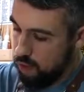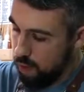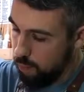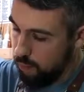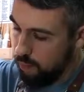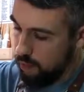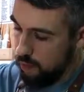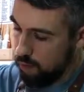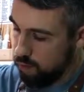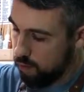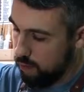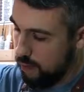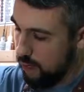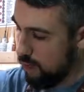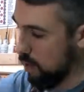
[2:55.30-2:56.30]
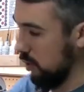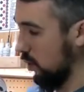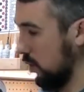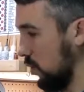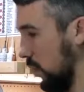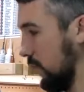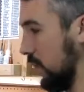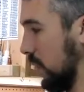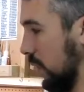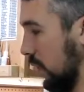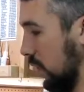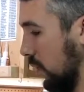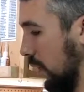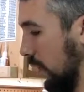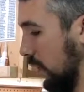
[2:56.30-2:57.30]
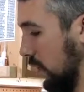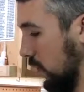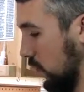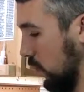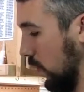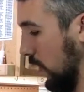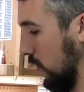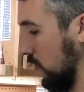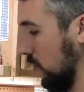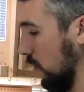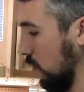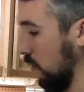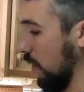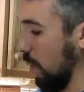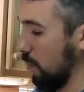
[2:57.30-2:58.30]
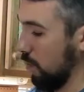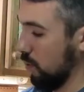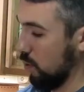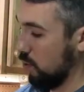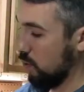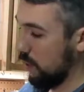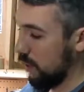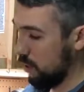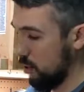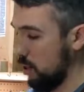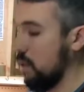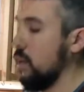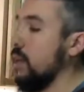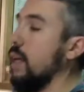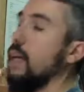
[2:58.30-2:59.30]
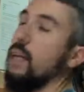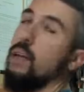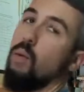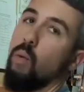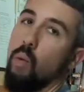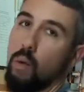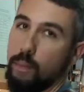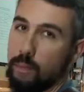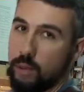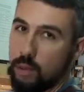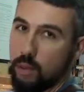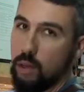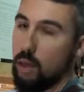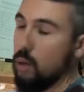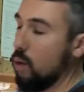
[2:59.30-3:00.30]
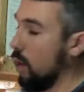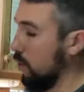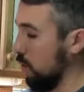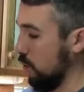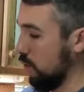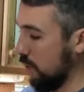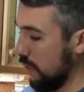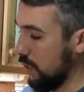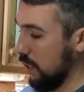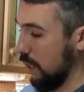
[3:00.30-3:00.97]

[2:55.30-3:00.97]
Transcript: up and down correct, and you also have to get it correct this way so that when I put the strings on and it warps under string